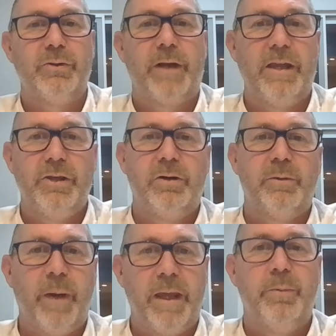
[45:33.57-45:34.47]
and you'll
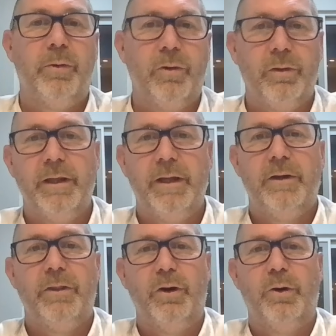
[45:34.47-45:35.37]
get young
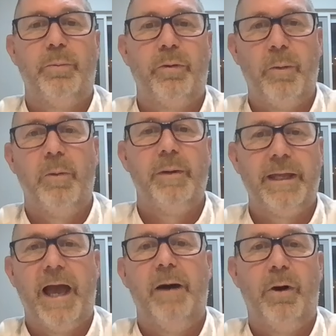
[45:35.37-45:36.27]
people that will
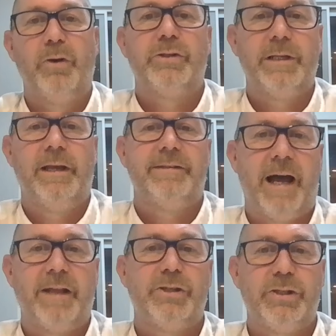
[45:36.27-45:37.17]
probably get
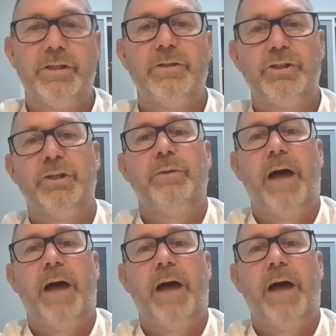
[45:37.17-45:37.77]
emotionally attached